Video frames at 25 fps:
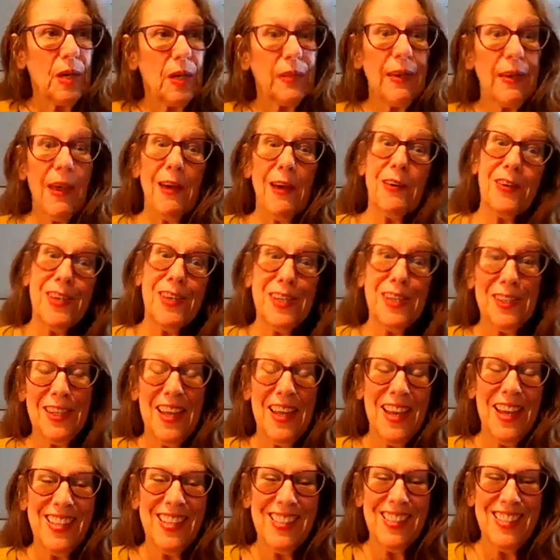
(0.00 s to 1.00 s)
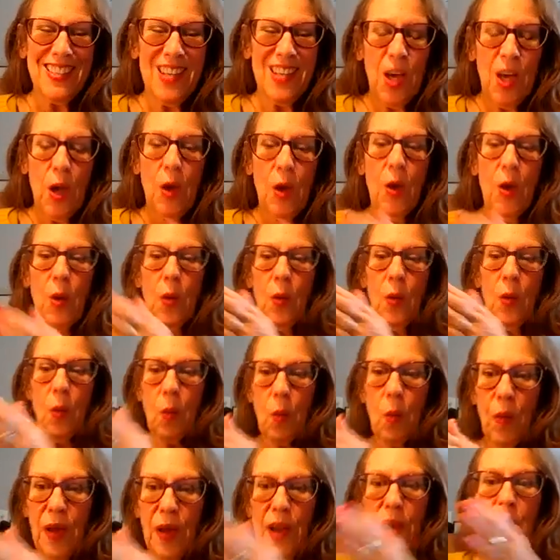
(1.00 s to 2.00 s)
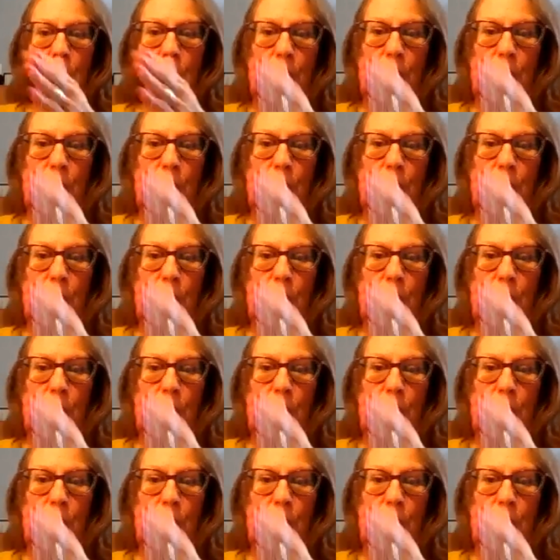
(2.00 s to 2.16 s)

calculate where